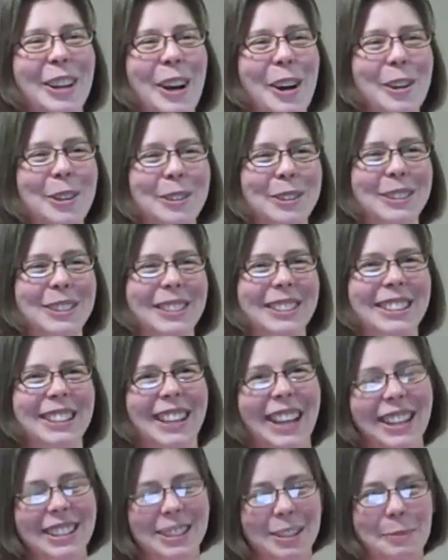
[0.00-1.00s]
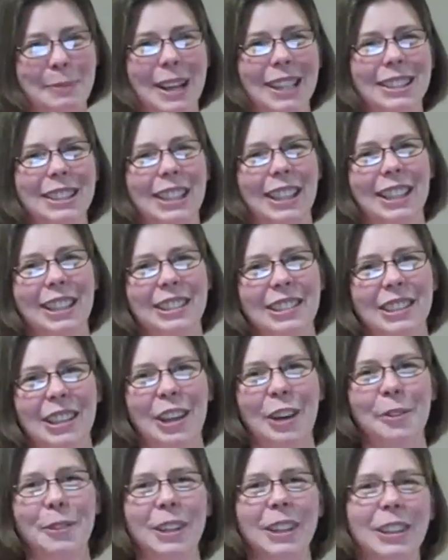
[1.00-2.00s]
code gets messy because you
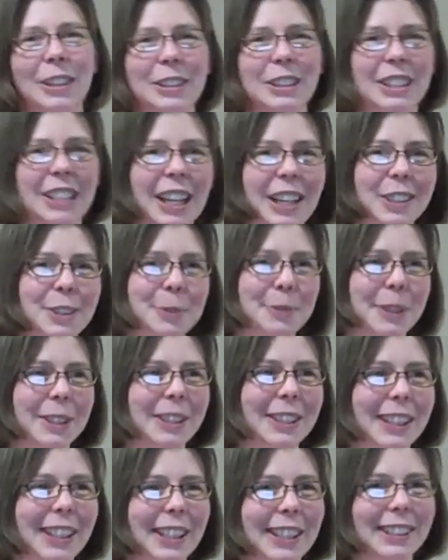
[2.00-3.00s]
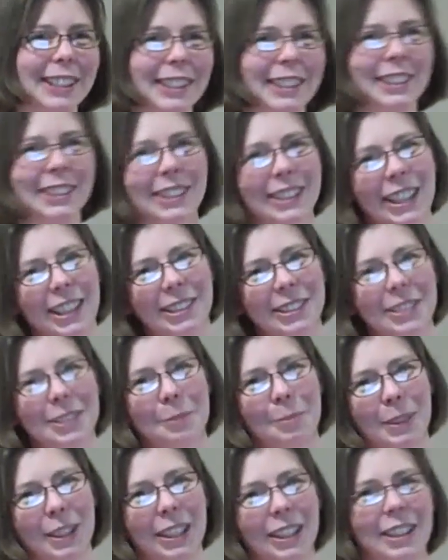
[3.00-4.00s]
go in and you change one thing and then you change
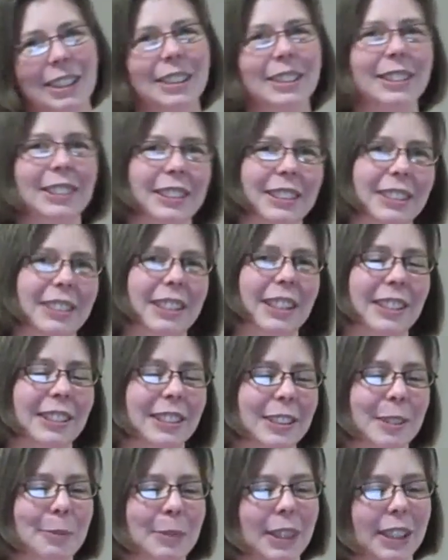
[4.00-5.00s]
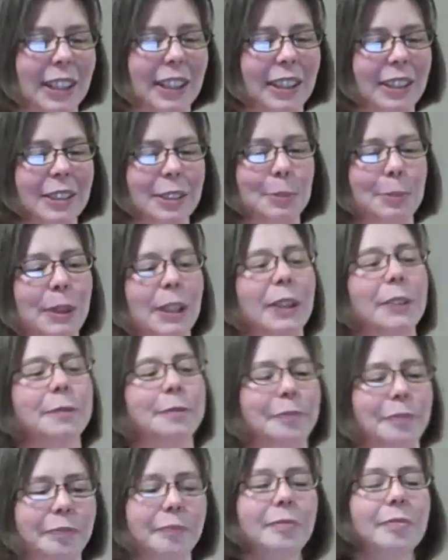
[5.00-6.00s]
something else and you change something else.
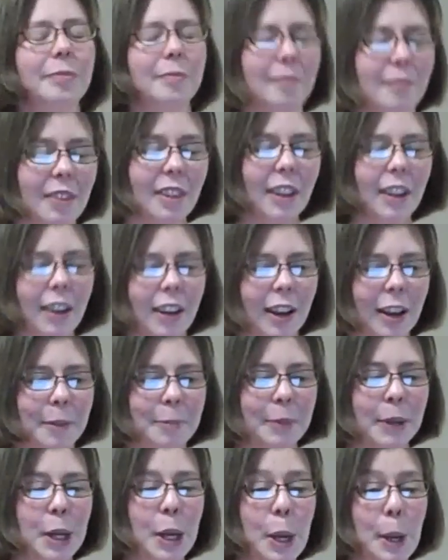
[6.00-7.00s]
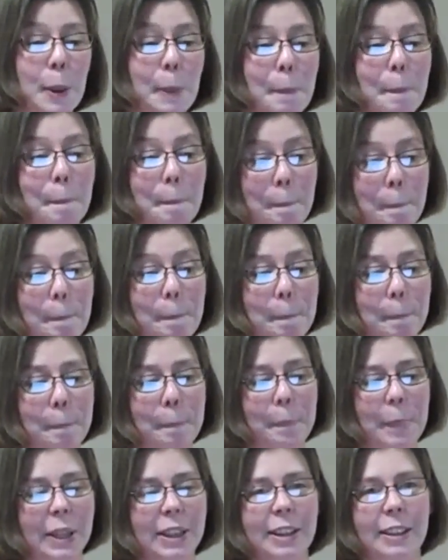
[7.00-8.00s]
But um,
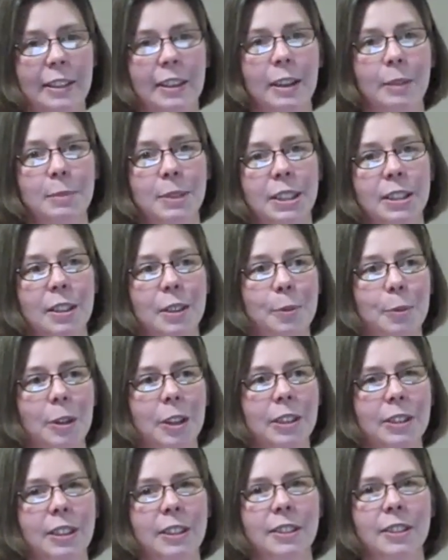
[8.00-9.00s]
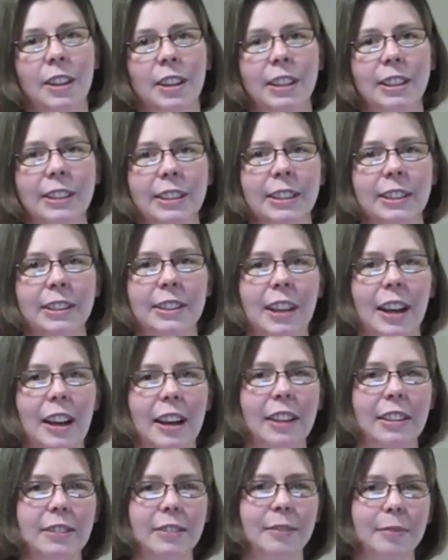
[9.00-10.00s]
but the theme still works as long as it's not